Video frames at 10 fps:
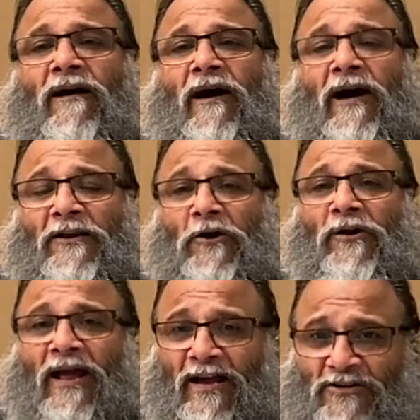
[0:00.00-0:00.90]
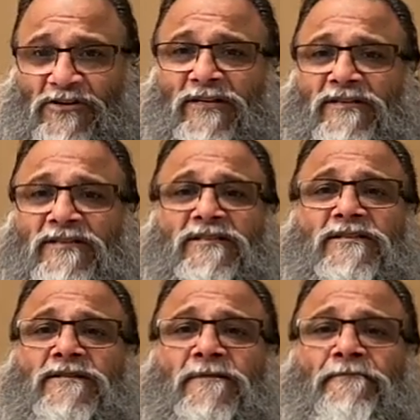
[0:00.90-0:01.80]
Are your
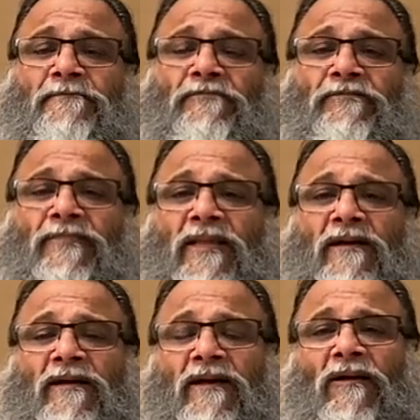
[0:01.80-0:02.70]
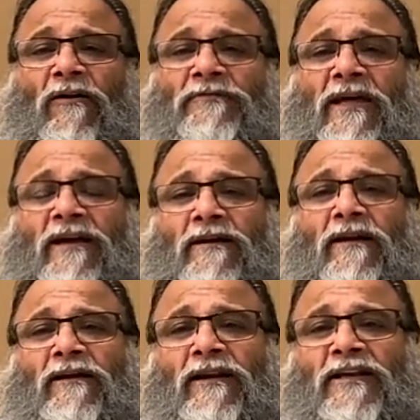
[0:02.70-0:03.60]
actions of
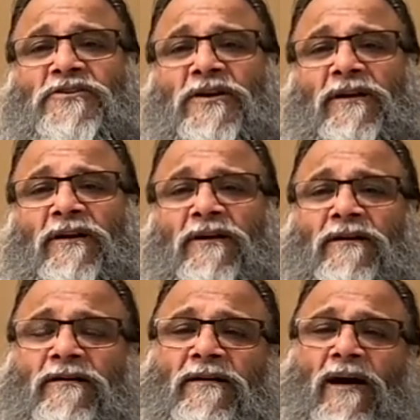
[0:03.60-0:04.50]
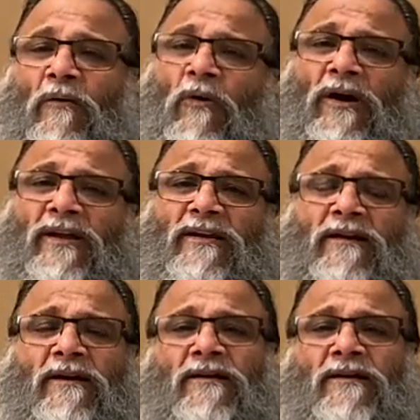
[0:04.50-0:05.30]
that nature? Avoid.